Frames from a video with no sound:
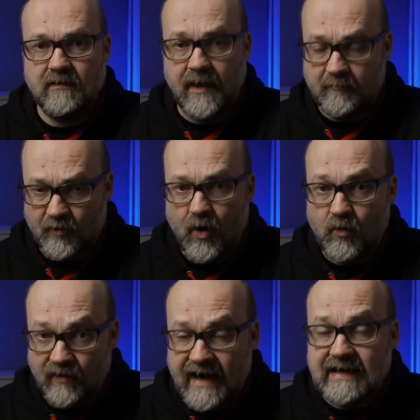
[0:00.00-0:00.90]
a pro
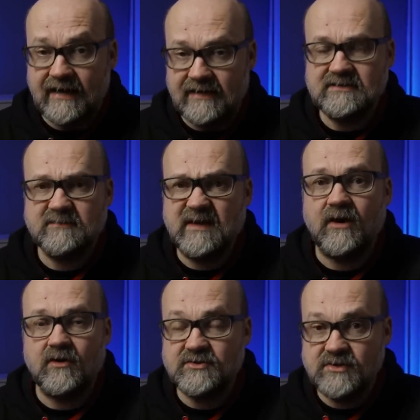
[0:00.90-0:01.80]
grade lens
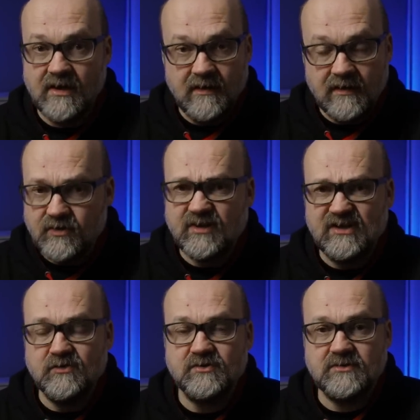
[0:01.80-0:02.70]
because you can
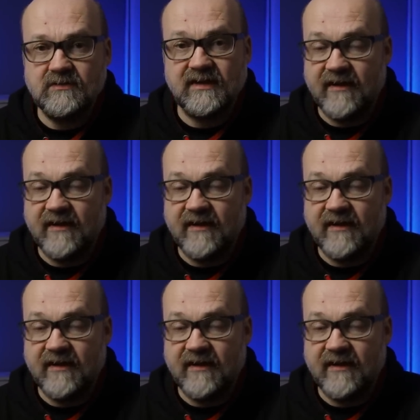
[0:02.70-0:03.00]
use the